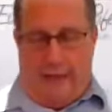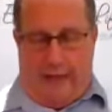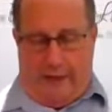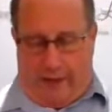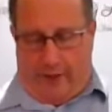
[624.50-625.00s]

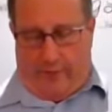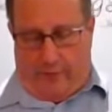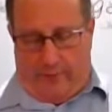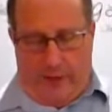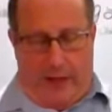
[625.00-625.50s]
and evil.
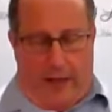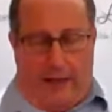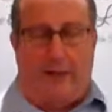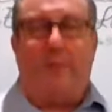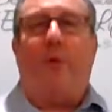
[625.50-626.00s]

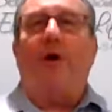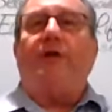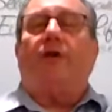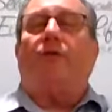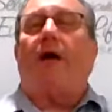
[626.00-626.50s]
And the
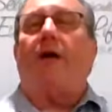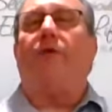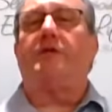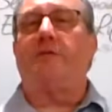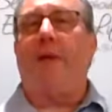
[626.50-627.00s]
point the
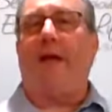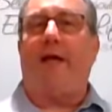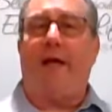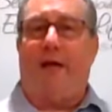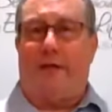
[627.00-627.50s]
writer is
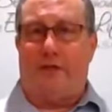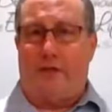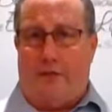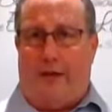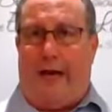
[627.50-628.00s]
making
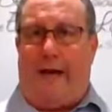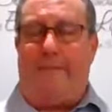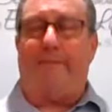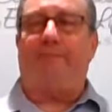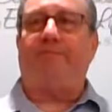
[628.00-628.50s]
is
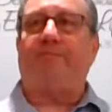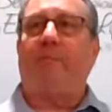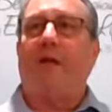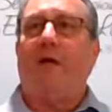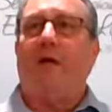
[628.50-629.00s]
that
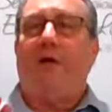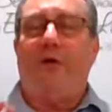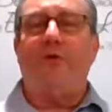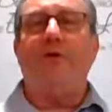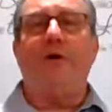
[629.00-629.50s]

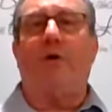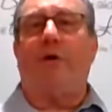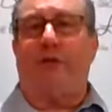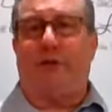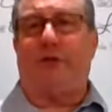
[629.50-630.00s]
you can go
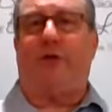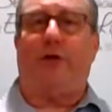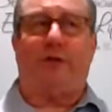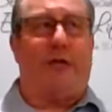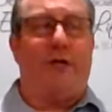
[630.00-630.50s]
to
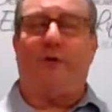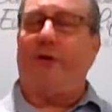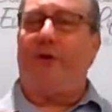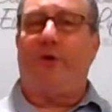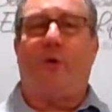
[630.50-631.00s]
church and you
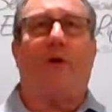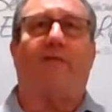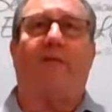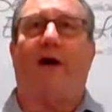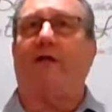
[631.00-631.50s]
can hear the word
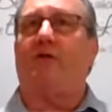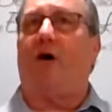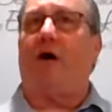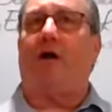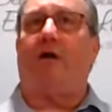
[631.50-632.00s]
of God
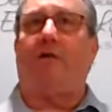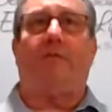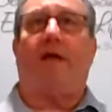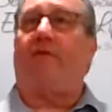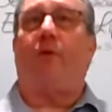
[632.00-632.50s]
taught
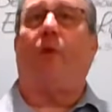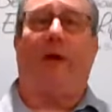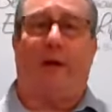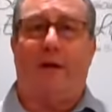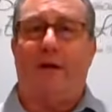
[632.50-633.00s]
every
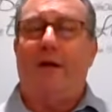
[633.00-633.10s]
week